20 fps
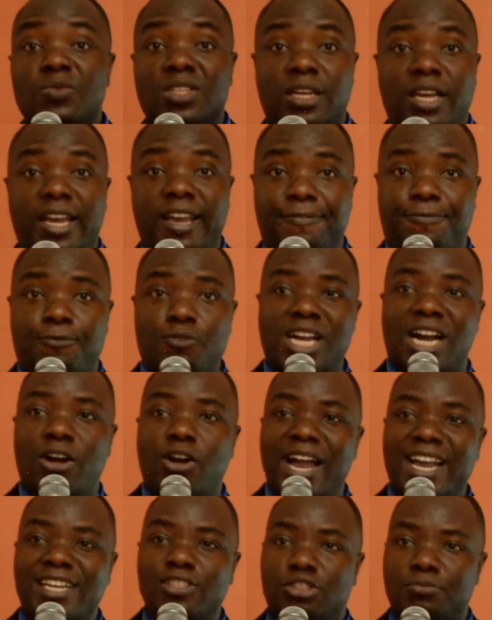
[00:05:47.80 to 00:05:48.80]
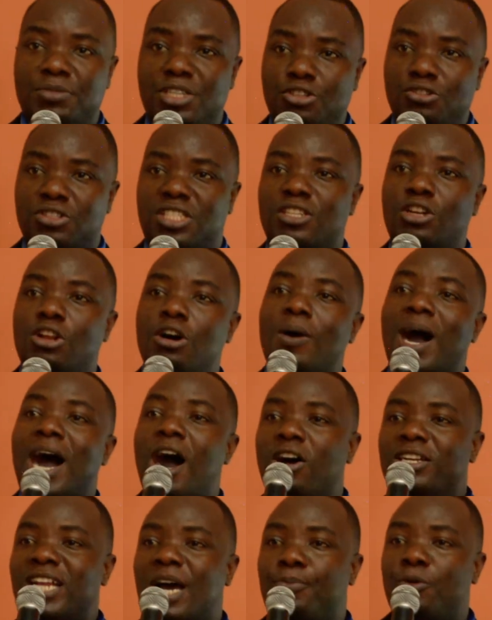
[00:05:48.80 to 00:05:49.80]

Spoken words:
if we are going to be using lower order